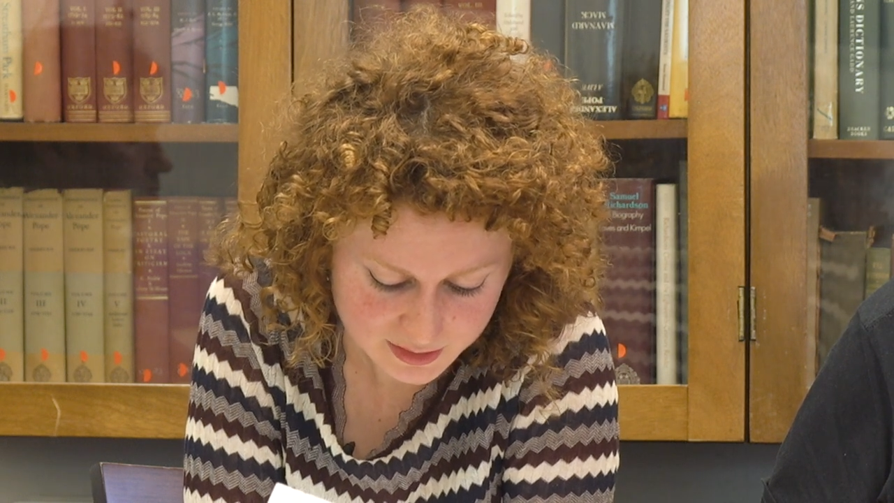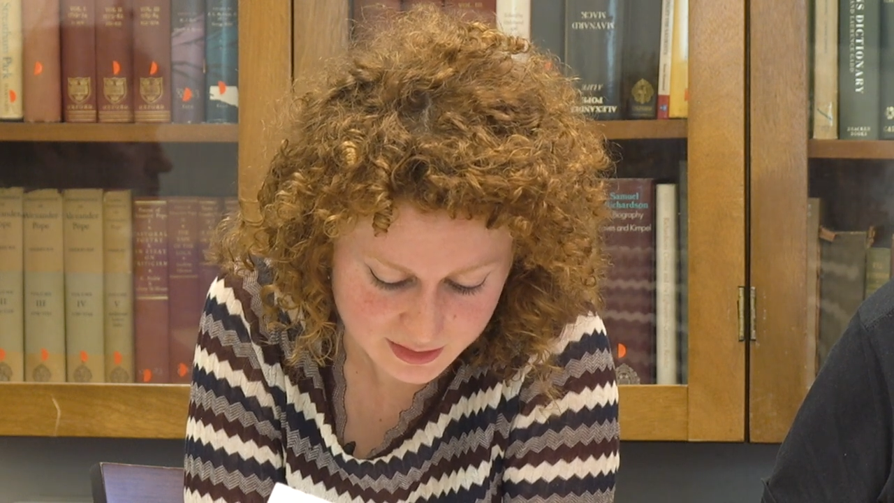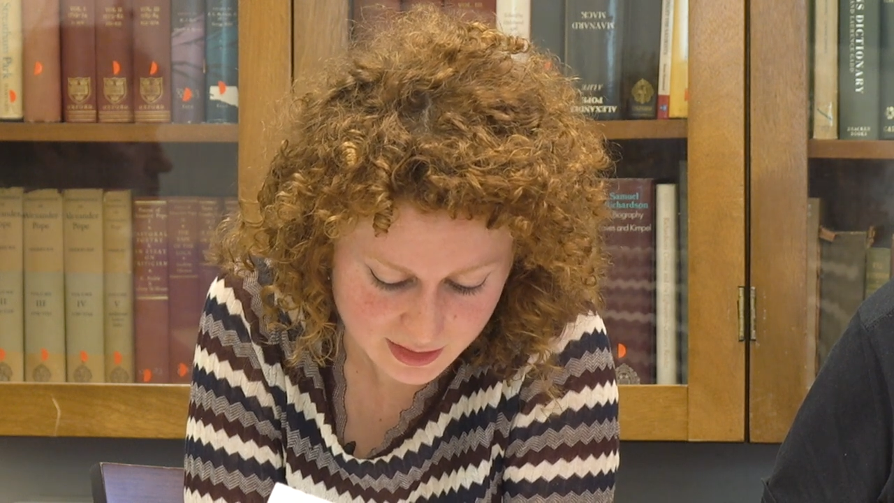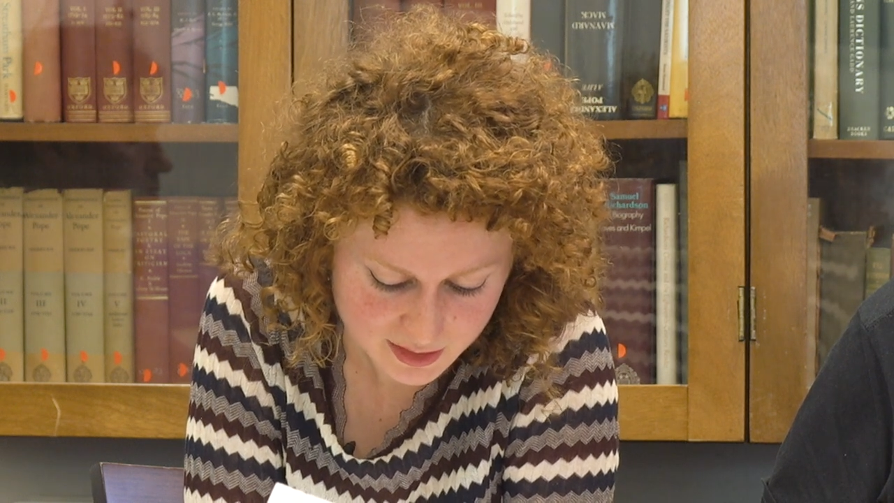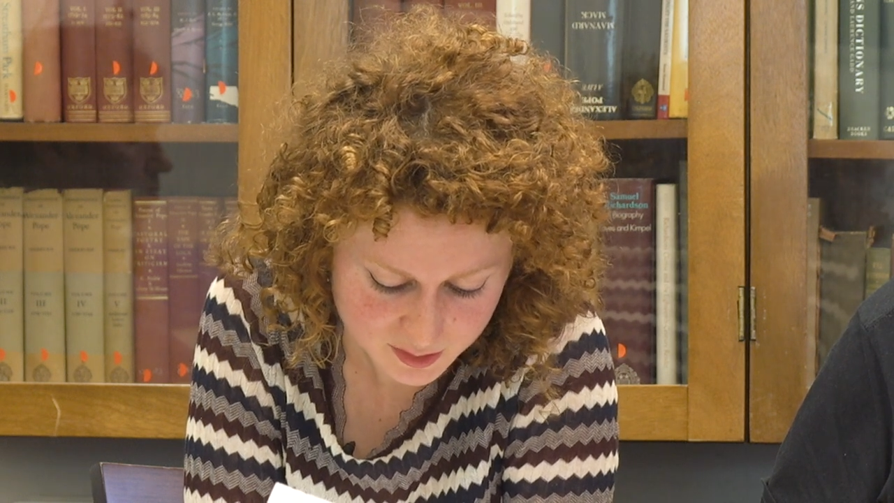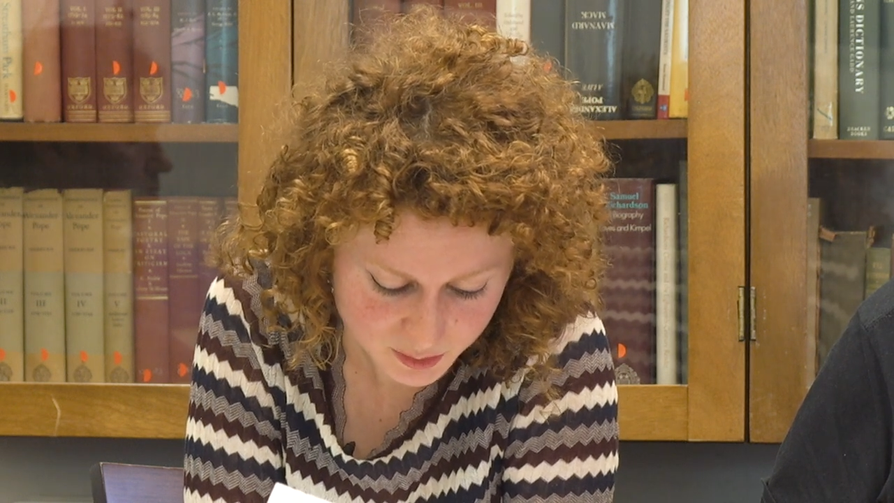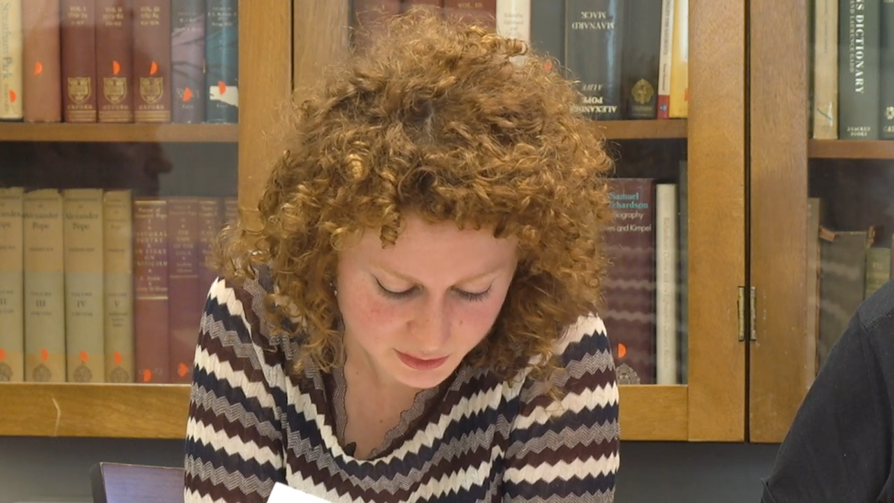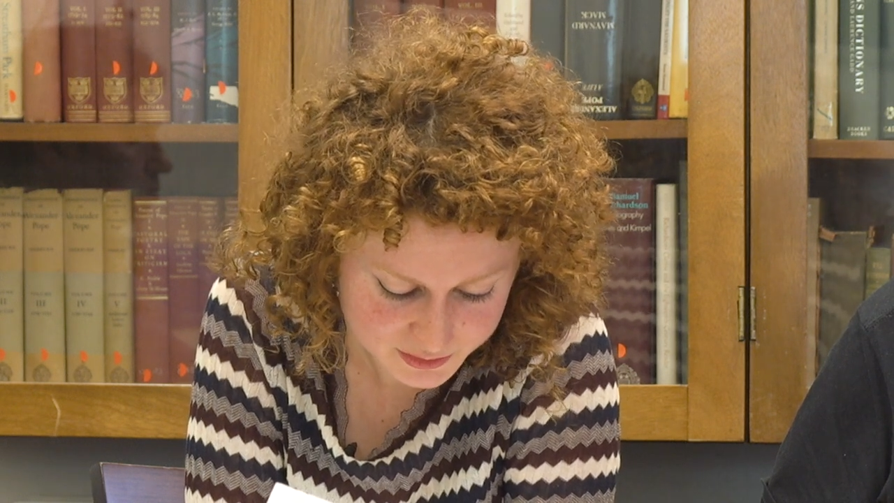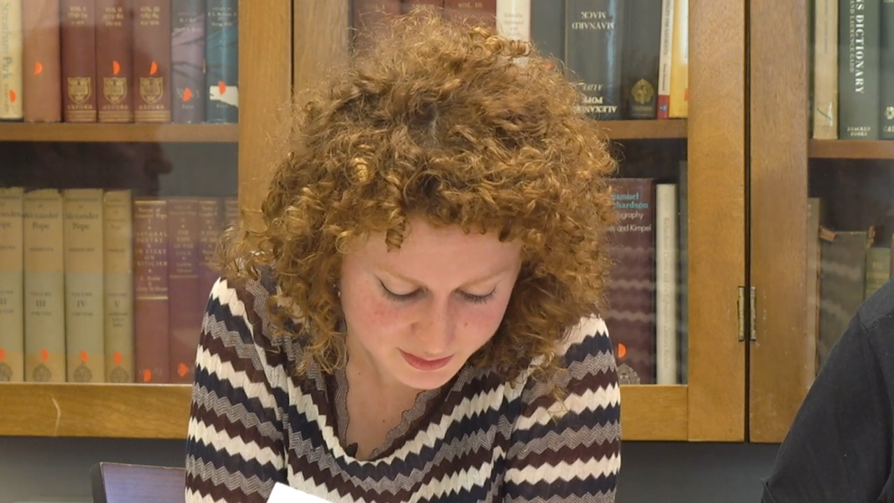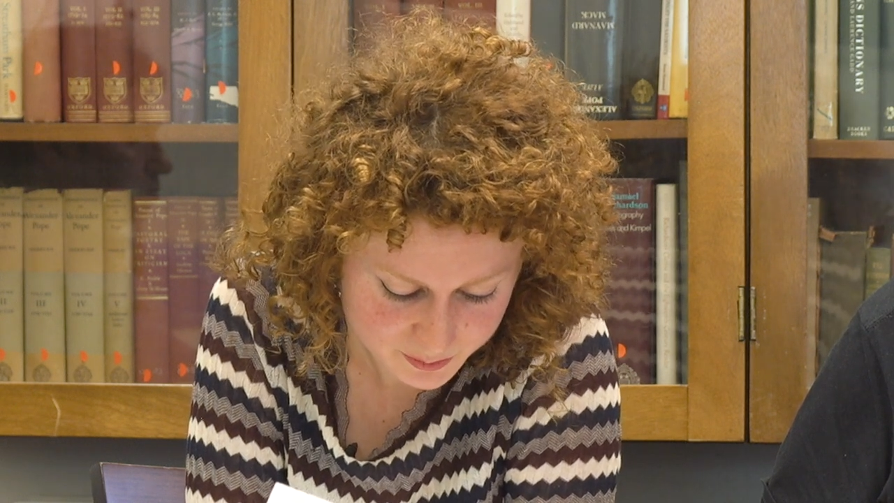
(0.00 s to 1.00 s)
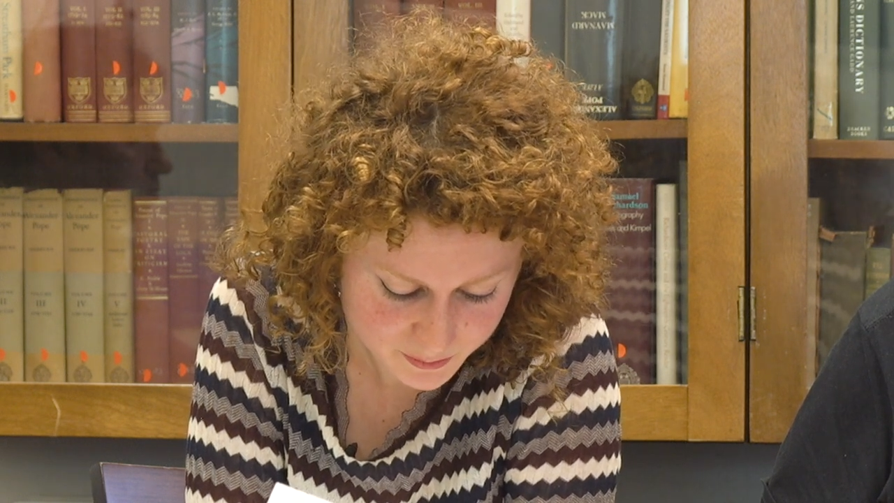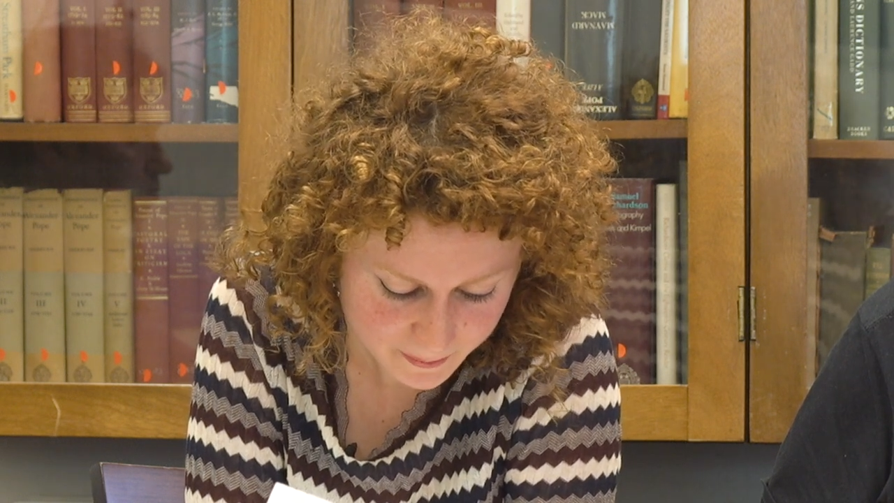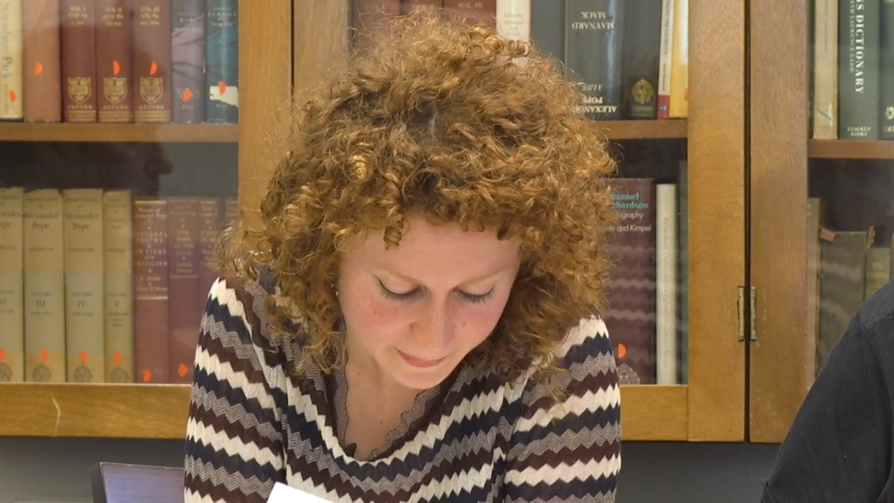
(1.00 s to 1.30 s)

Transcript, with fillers: and henna blossom,